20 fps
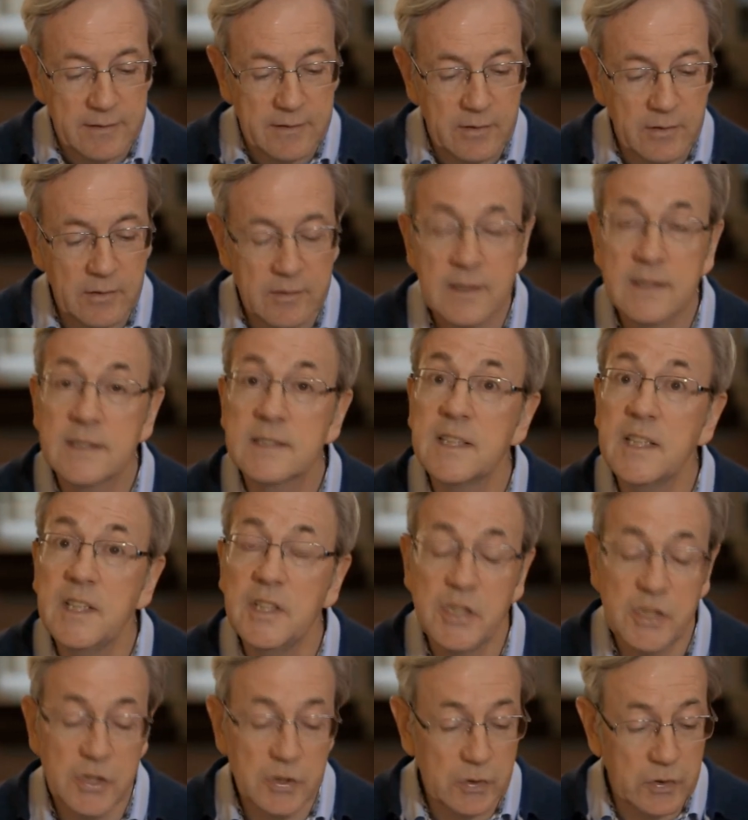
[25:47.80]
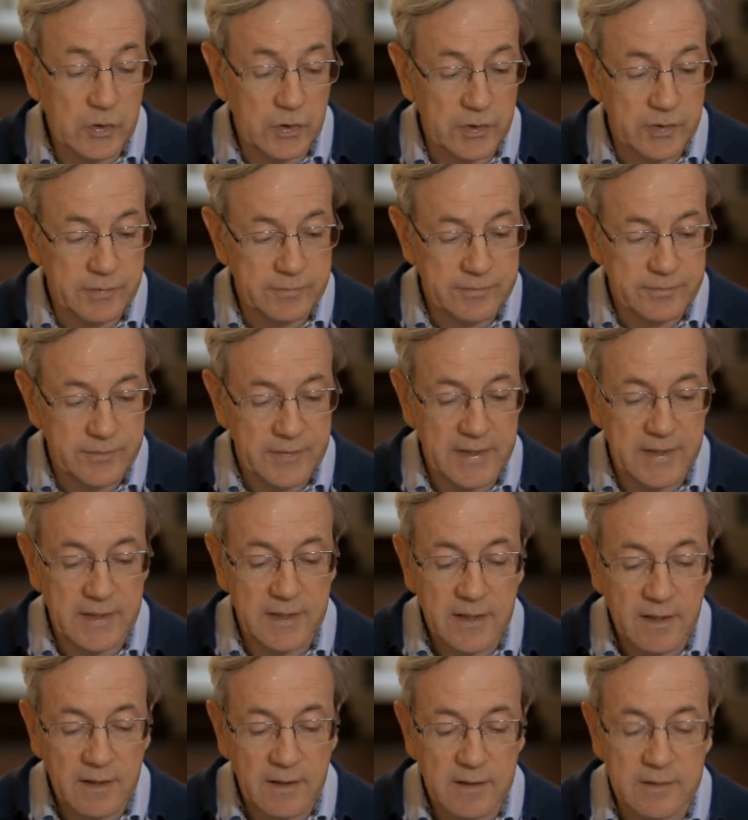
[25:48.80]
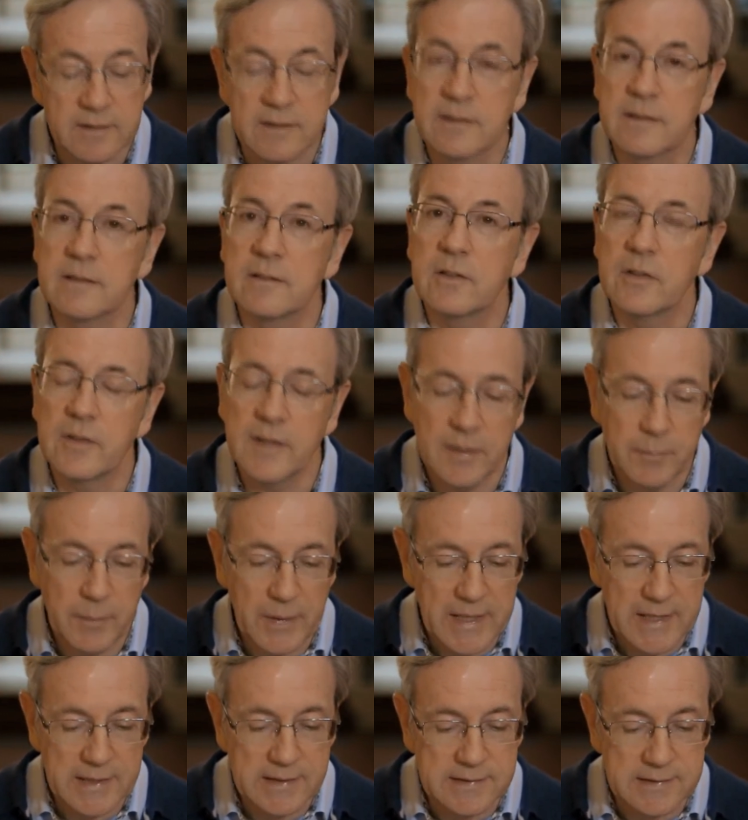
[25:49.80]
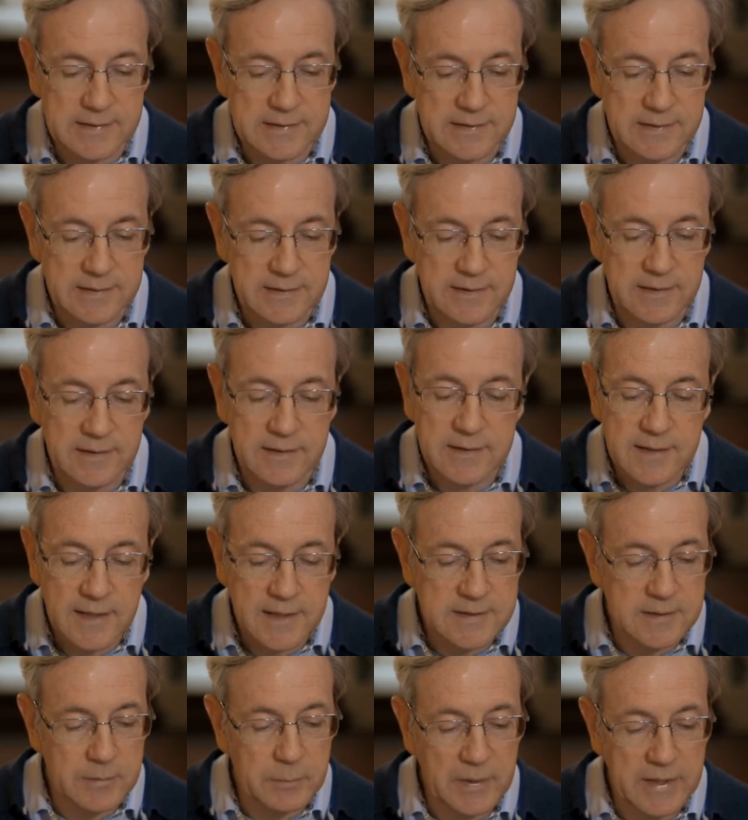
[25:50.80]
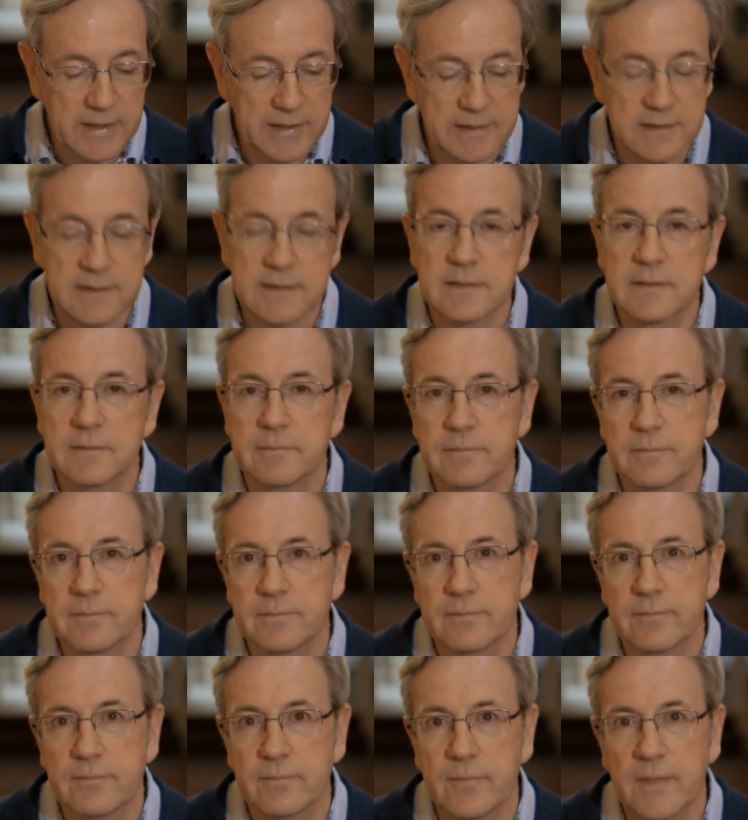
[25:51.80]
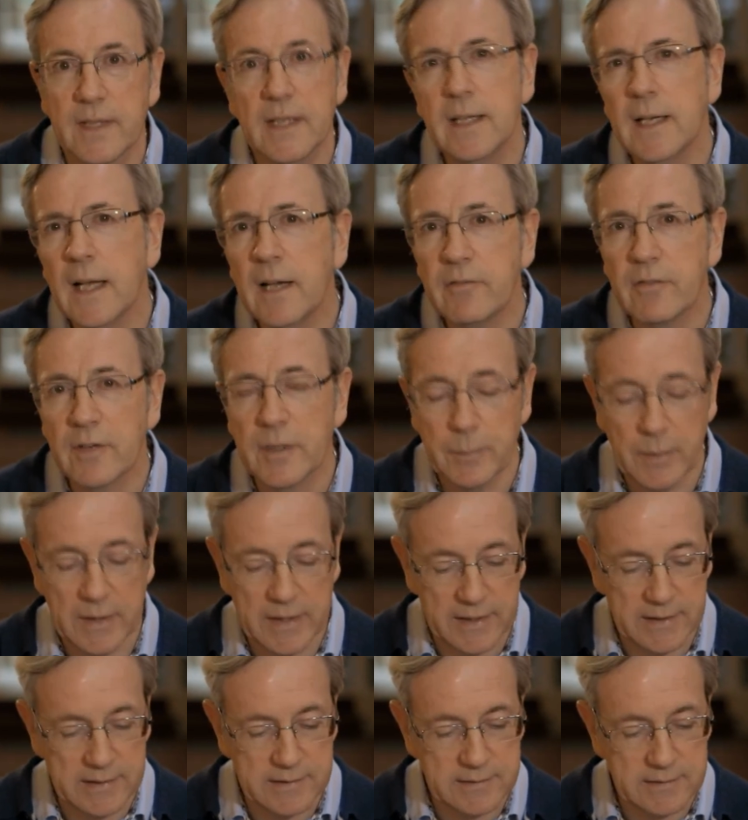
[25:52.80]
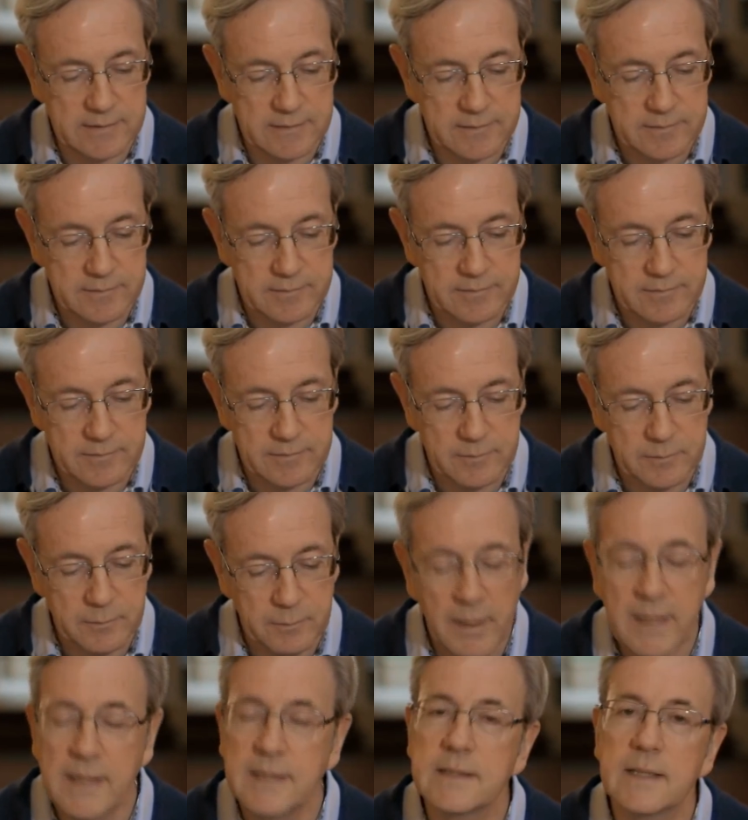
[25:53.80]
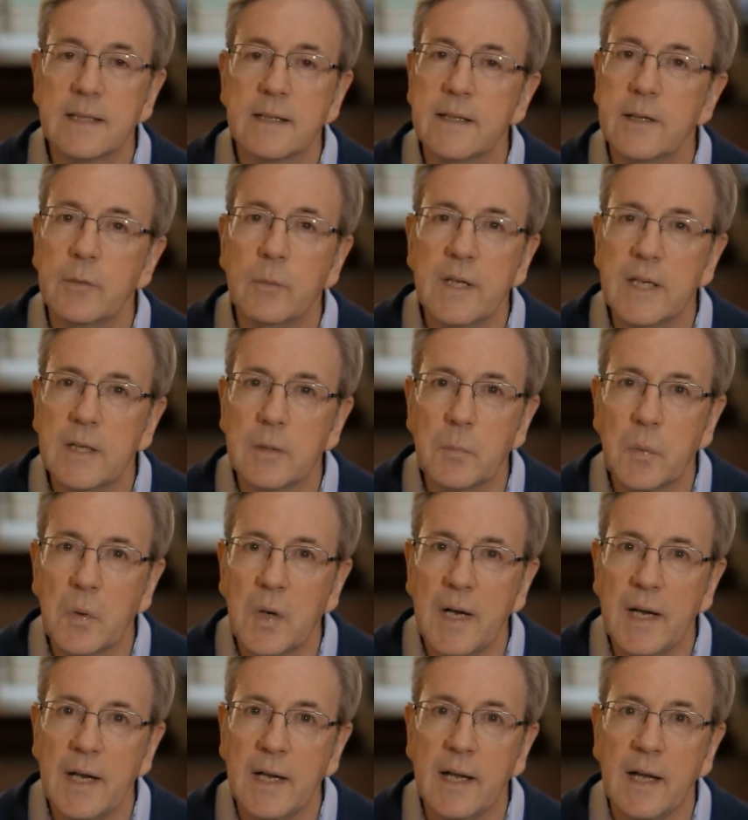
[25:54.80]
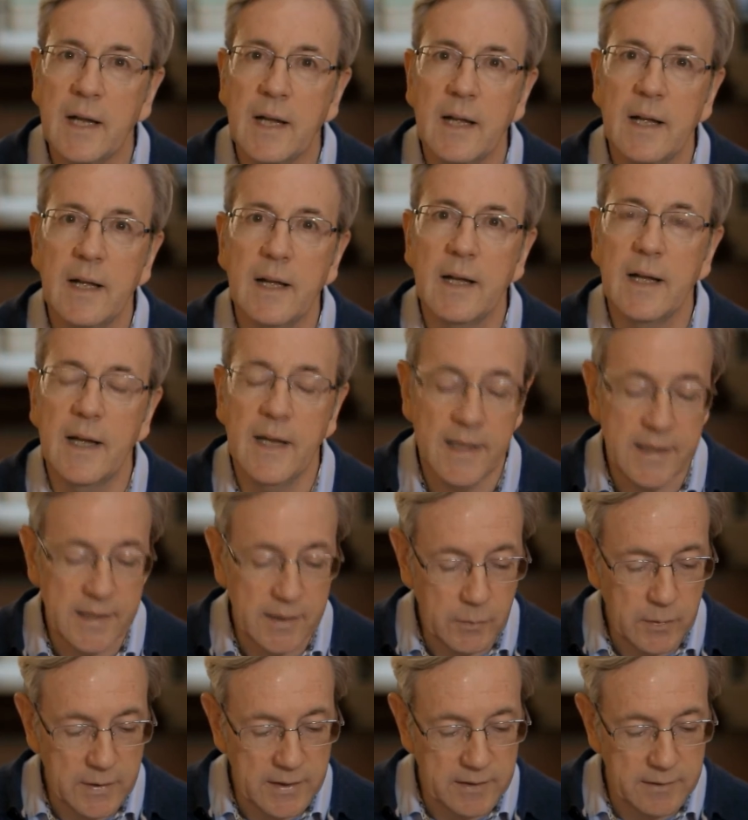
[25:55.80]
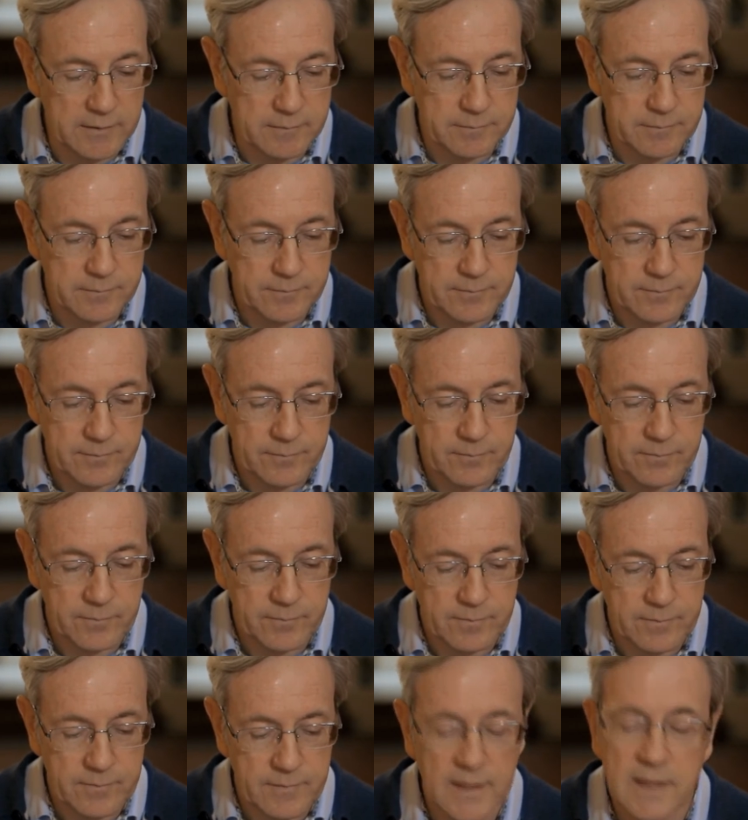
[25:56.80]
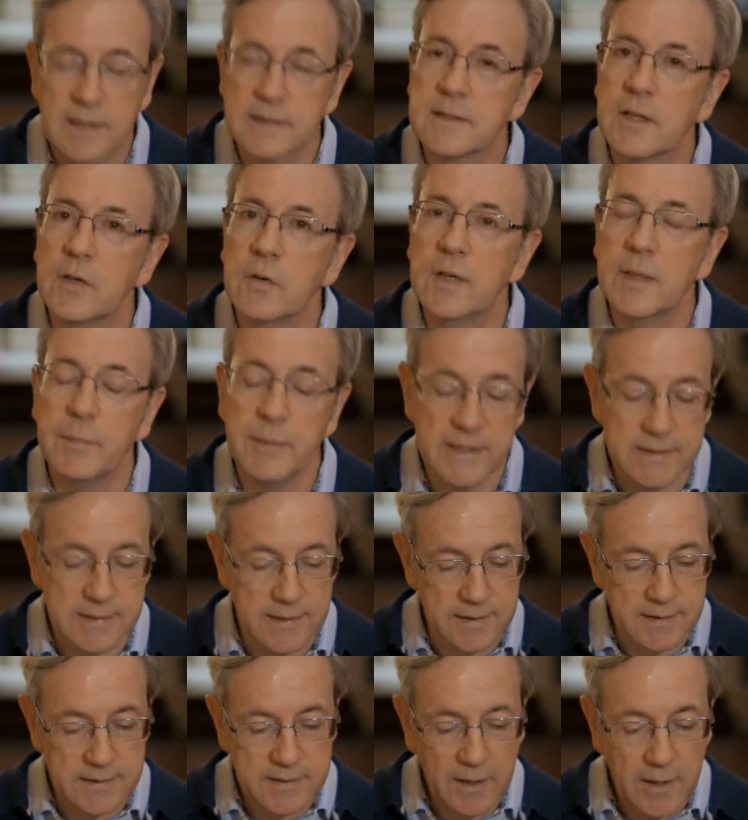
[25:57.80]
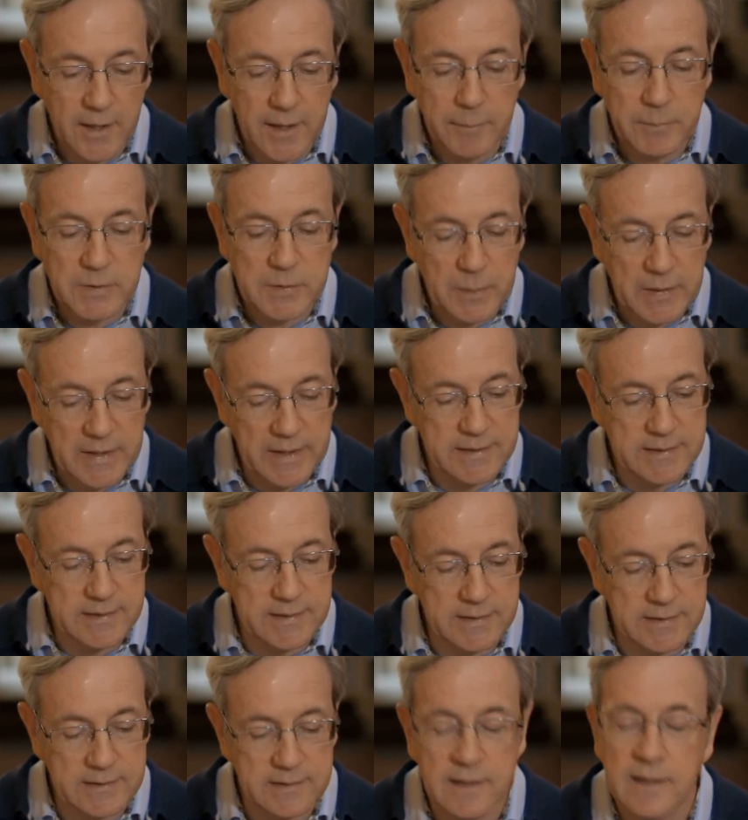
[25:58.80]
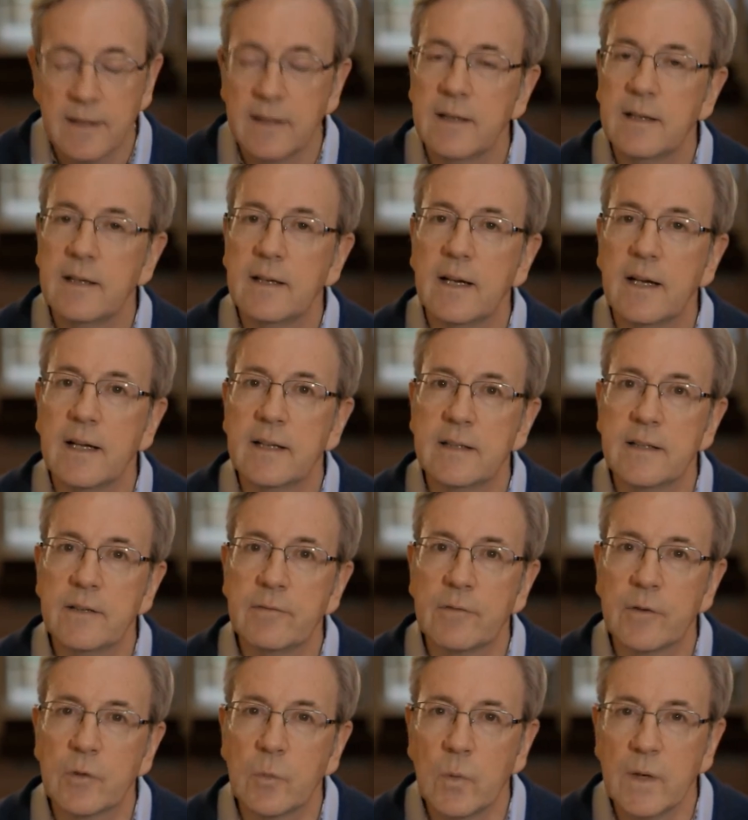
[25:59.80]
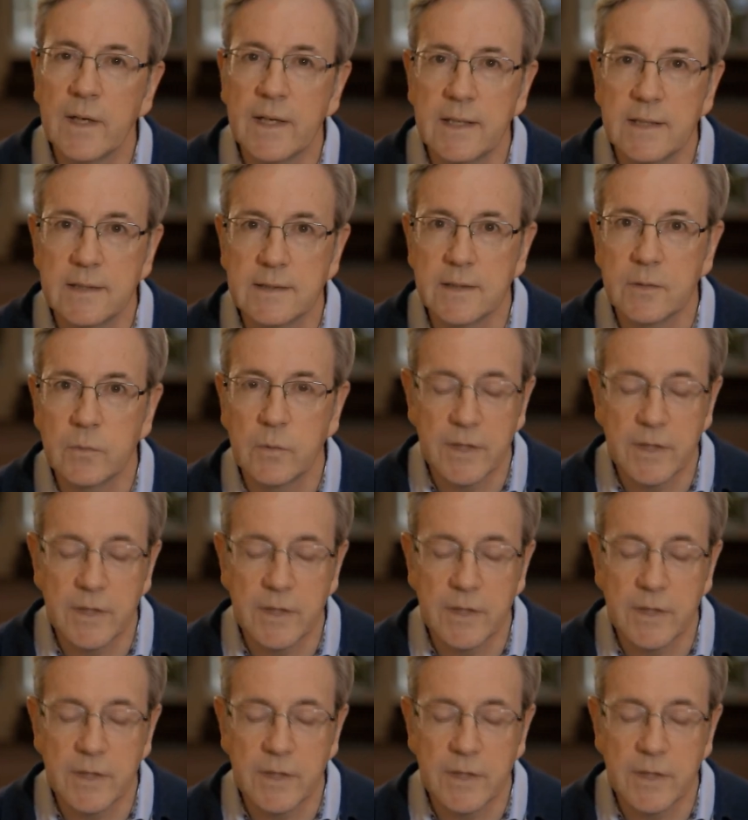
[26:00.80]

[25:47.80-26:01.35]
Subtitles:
on the seashore, in the garden, on their beds, in the desert place, in every place. Basically, we can pray anywhere. There's no limit to the times, places, and different ways in